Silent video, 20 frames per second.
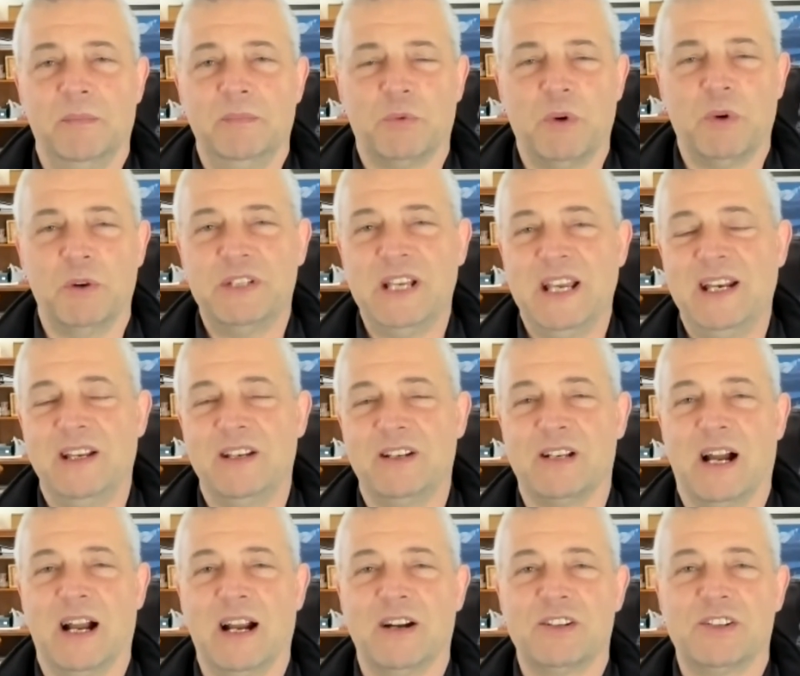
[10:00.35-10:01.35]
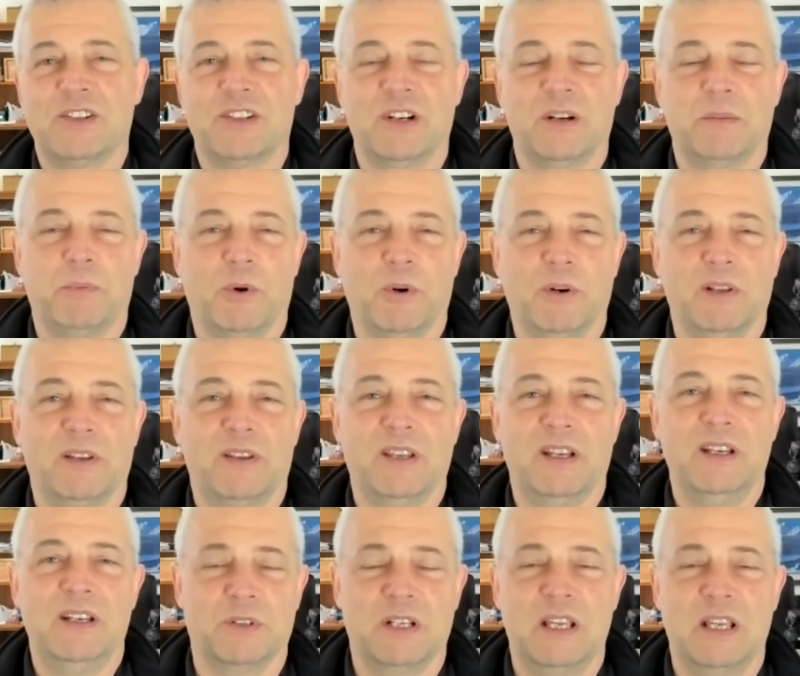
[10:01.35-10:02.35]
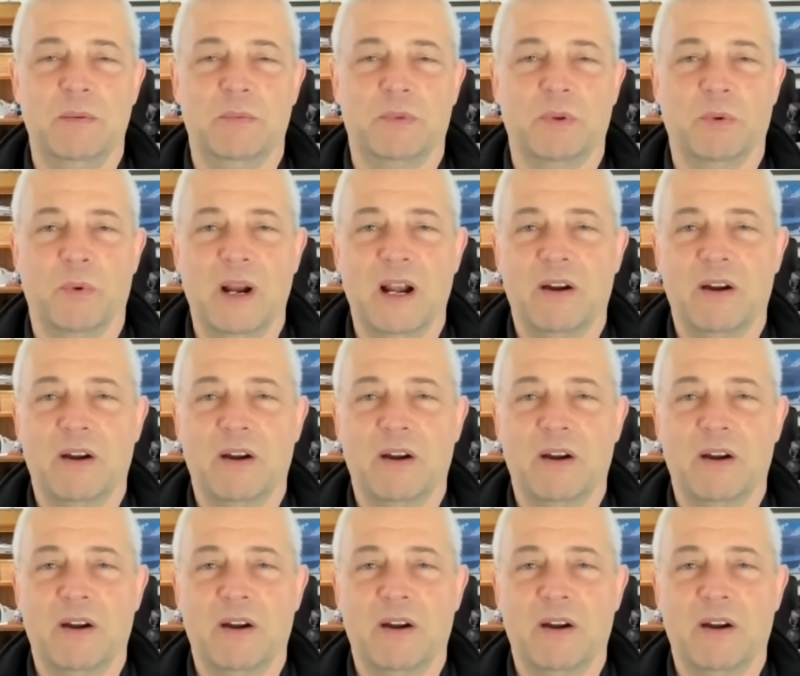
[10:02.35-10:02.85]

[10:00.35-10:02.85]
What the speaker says: Rotating tires is an important thing to keep the wear